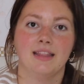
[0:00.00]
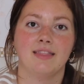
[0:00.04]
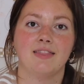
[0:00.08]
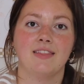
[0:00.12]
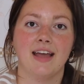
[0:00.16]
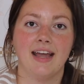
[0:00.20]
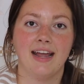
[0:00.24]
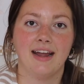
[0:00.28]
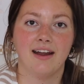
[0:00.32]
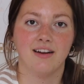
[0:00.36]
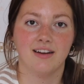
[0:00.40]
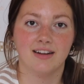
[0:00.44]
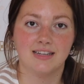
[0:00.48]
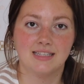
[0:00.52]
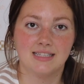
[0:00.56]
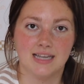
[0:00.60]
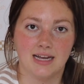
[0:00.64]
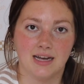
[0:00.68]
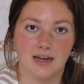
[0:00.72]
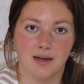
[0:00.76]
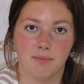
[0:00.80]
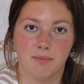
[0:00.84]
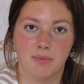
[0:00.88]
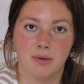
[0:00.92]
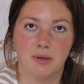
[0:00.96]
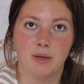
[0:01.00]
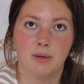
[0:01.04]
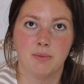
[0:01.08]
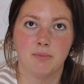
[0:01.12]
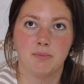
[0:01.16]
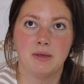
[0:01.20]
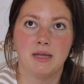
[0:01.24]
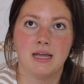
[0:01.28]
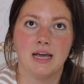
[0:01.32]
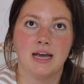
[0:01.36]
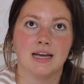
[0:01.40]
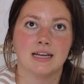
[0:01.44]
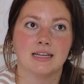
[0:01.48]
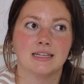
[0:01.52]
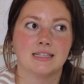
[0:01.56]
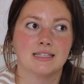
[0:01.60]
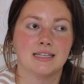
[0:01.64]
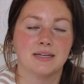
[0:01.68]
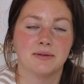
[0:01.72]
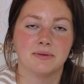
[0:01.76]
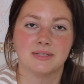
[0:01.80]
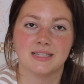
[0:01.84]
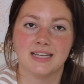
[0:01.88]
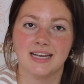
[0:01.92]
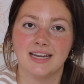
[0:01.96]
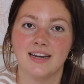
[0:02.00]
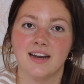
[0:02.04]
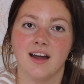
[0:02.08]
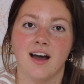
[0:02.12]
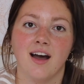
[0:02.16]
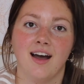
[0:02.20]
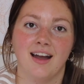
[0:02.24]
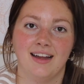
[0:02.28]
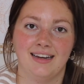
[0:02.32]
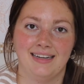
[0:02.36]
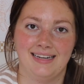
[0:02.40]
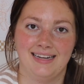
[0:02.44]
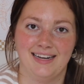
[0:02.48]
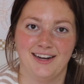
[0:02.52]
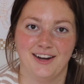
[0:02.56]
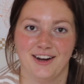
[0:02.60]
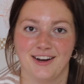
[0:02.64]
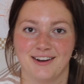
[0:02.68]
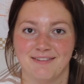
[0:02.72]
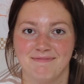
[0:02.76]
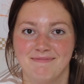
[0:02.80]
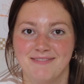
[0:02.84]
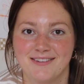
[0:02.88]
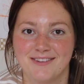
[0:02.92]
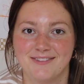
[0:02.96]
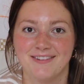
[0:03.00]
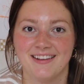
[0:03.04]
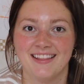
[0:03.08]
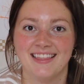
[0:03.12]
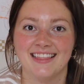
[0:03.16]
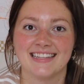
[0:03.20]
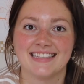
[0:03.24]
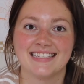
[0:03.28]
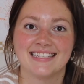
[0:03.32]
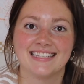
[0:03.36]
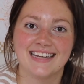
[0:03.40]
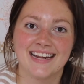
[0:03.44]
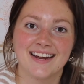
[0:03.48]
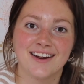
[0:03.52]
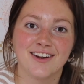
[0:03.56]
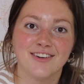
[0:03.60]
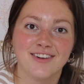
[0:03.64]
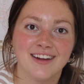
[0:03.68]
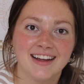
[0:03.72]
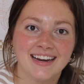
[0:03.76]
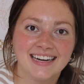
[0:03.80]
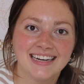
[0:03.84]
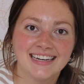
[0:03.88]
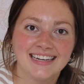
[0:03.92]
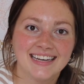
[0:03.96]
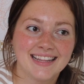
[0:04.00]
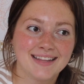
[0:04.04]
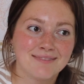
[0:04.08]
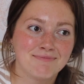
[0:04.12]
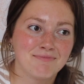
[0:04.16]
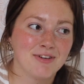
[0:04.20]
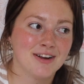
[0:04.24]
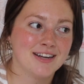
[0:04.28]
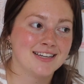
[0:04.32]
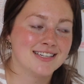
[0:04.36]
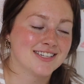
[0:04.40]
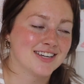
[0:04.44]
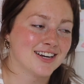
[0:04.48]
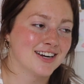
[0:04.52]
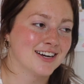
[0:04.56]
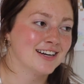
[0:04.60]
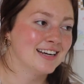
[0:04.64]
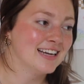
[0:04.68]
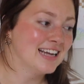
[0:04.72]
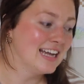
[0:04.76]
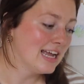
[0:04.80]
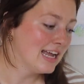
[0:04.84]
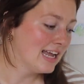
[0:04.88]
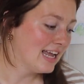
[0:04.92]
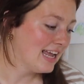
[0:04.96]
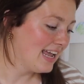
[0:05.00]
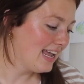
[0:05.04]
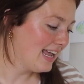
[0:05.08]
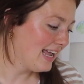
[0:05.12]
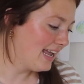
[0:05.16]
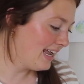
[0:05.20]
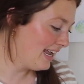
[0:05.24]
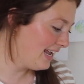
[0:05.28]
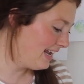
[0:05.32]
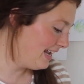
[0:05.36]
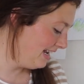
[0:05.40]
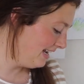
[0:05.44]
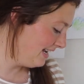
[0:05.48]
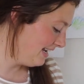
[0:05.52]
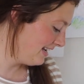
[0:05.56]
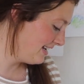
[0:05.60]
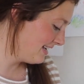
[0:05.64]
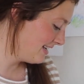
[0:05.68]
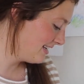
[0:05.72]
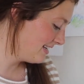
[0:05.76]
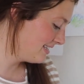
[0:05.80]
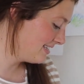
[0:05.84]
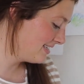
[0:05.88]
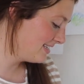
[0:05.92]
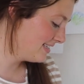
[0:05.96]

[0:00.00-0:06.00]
the hair is up because it was getting hot in here between the stair running to the printer and